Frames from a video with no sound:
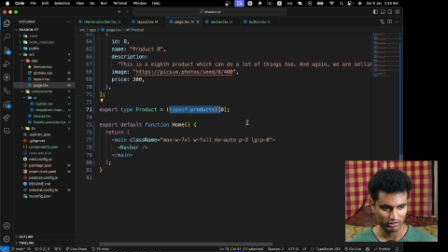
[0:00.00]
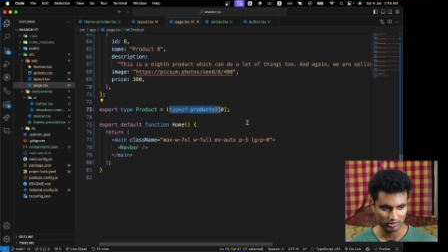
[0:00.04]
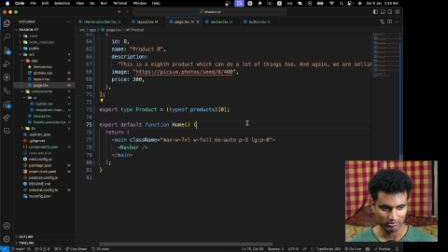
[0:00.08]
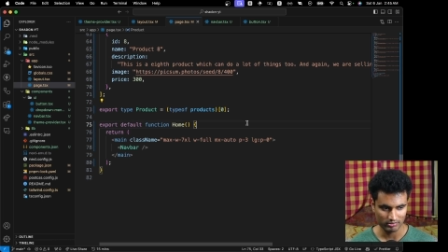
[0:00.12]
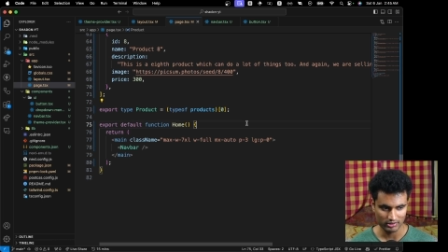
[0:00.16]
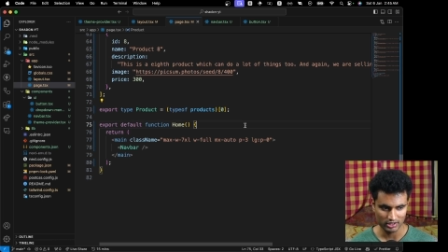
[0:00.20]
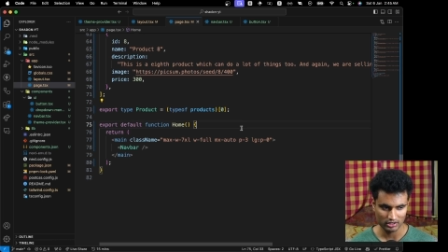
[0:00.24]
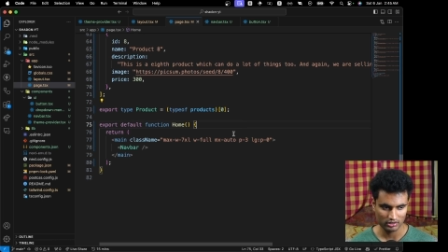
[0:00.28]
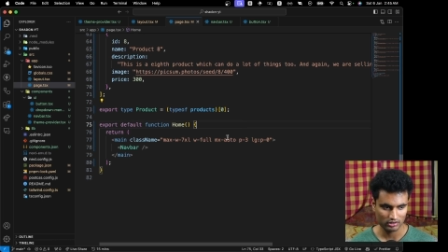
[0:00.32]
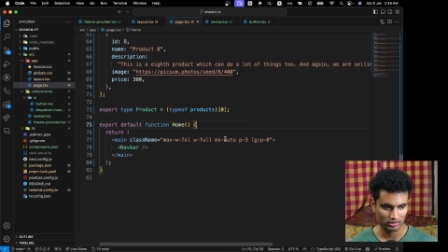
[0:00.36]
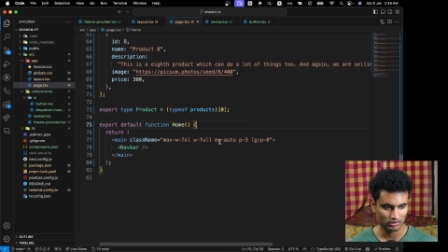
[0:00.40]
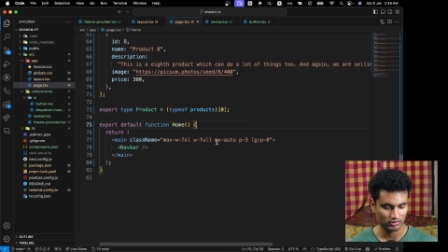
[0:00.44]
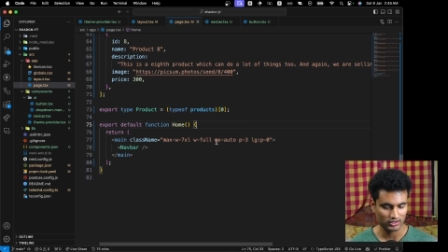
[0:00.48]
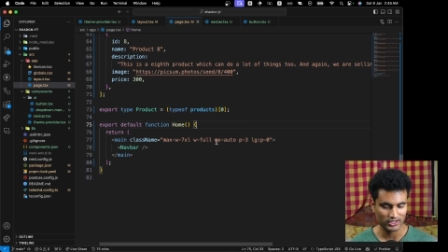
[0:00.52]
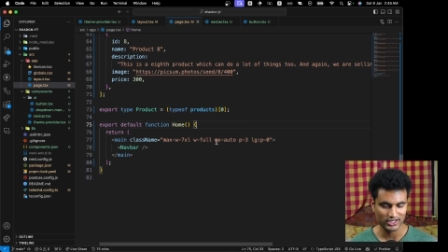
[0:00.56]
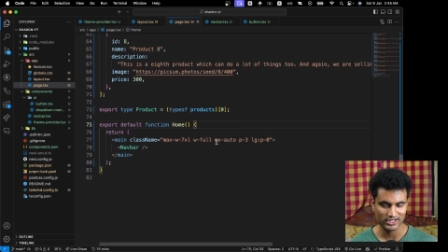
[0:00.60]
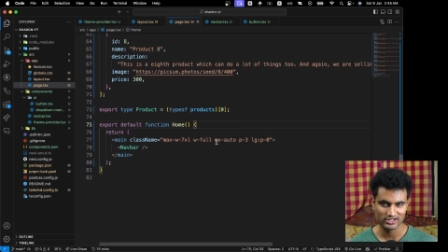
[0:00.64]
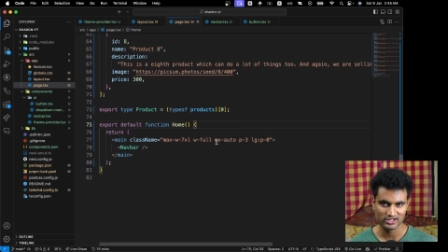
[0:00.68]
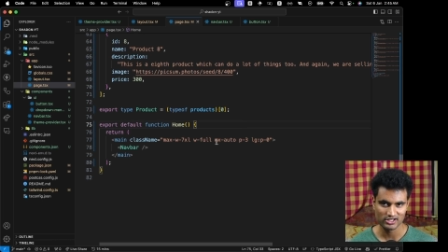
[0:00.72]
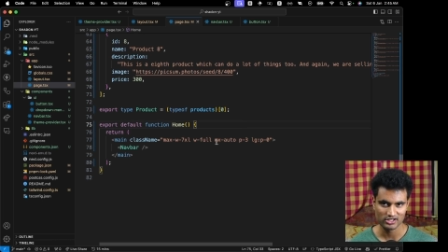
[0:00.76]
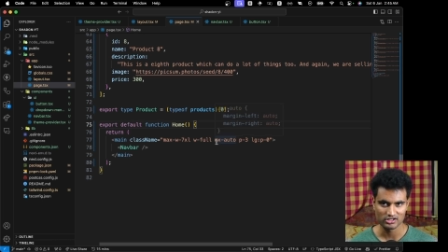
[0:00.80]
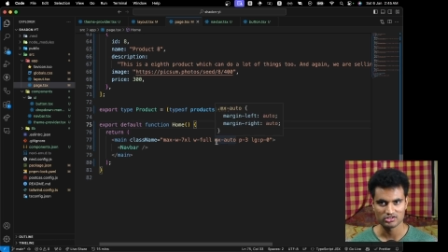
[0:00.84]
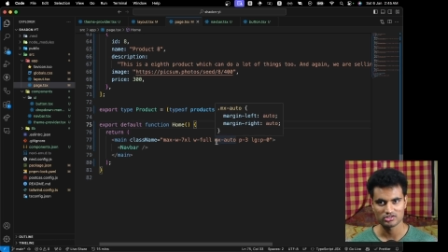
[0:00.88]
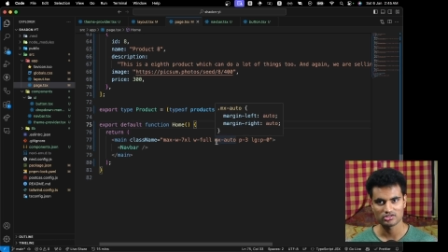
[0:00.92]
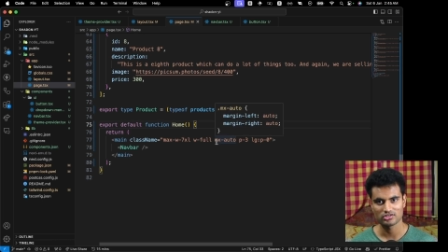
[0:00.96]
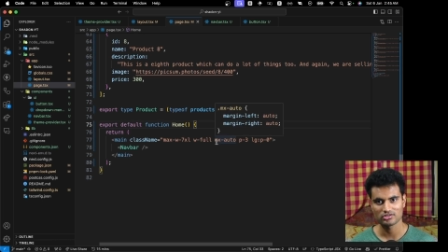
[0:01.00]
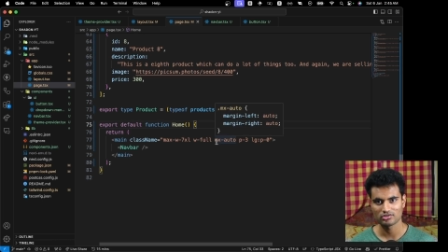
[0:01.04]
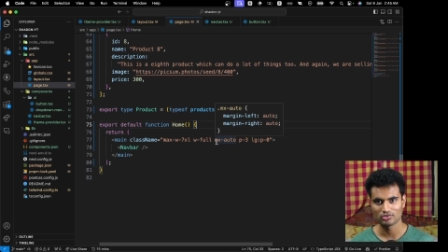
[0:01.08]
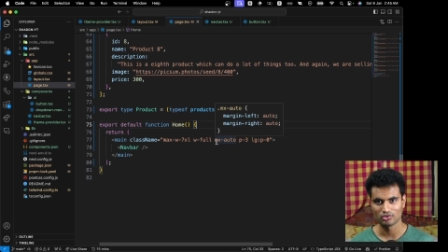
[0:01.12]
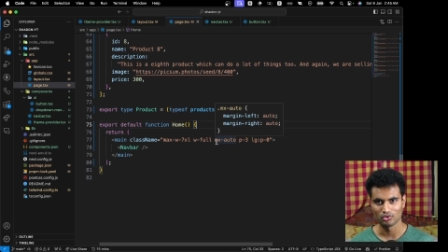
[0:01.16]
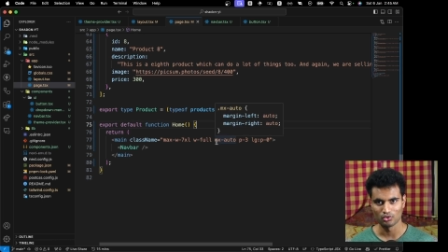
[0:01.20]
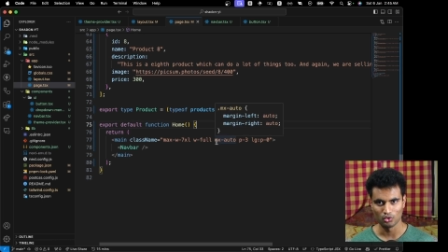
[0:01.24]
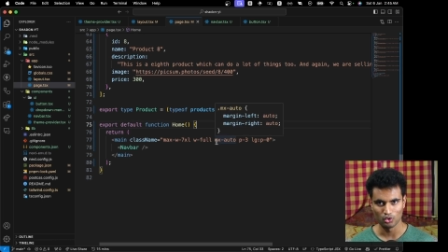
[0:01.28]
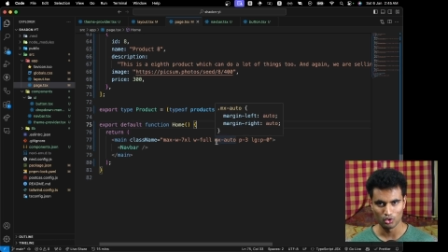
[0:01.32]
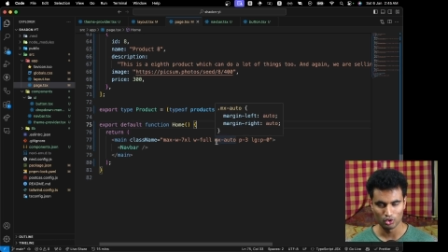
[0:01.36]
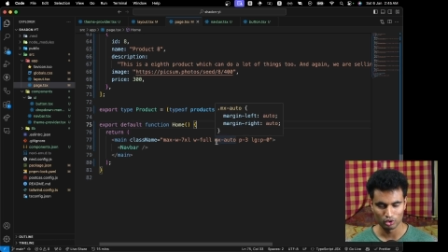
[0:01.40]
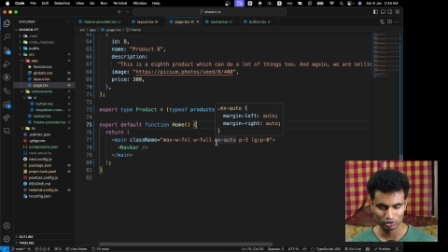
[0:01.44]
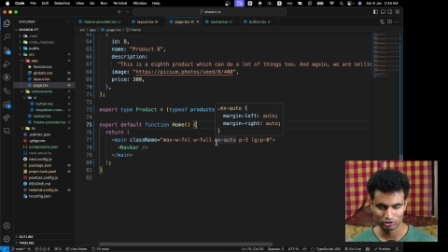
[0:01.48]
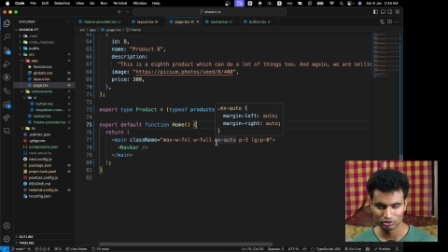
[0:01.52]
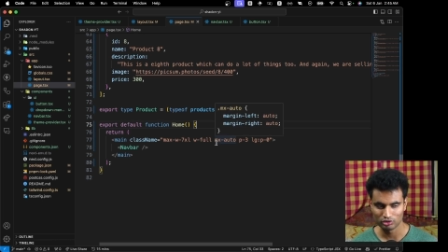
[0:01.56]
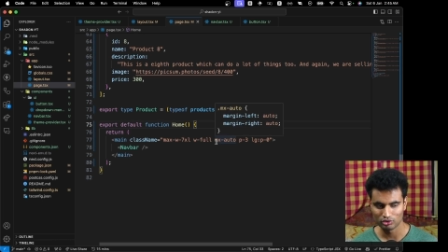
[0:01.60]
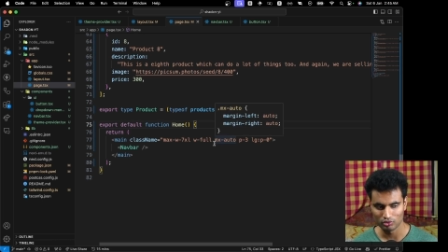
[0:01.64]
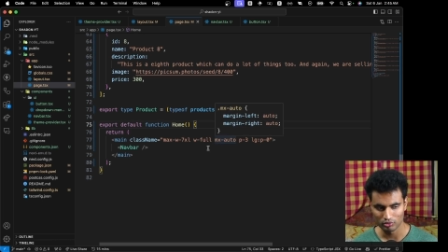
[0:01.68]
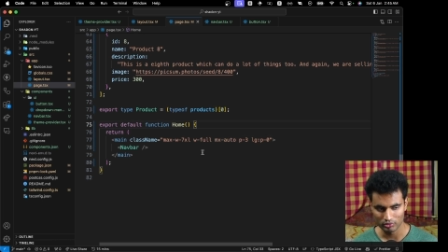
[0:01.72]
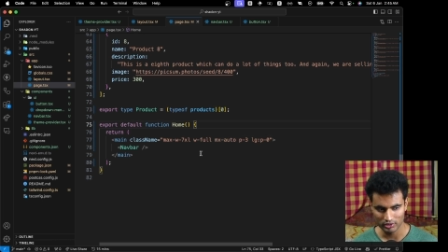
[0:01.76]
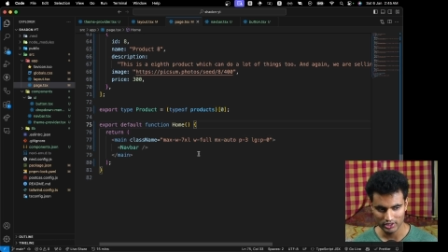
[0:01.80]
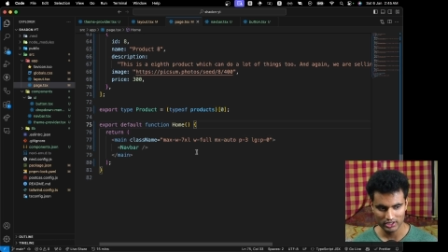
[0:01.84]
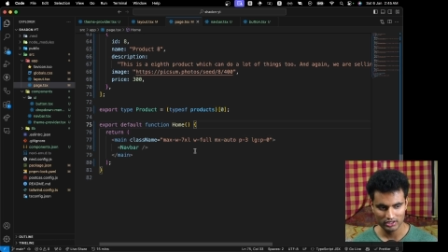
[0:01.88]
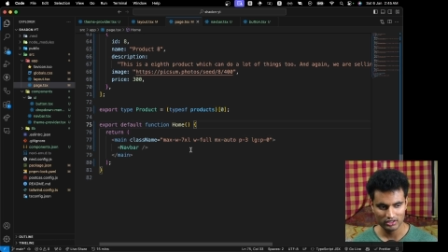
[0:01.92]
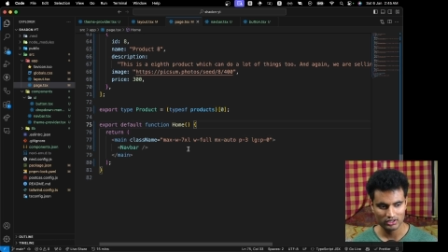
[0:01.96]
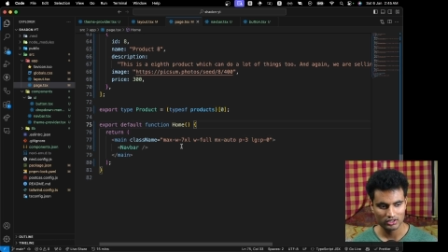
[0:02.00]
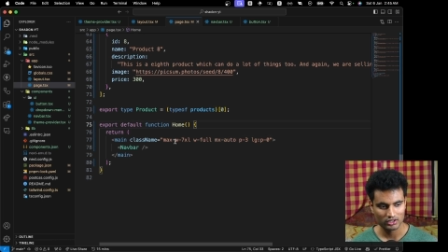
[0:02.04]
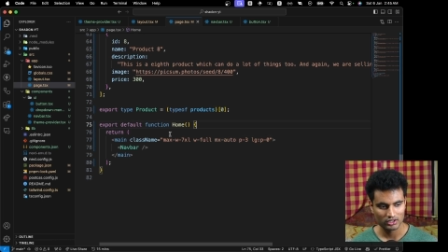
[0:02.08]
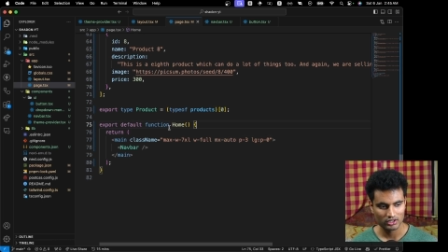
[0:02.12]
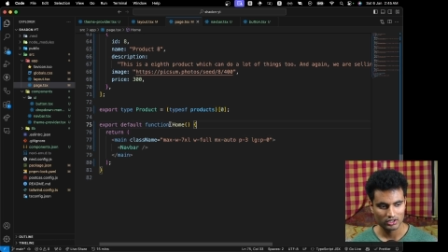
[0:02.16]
but let's just go through it.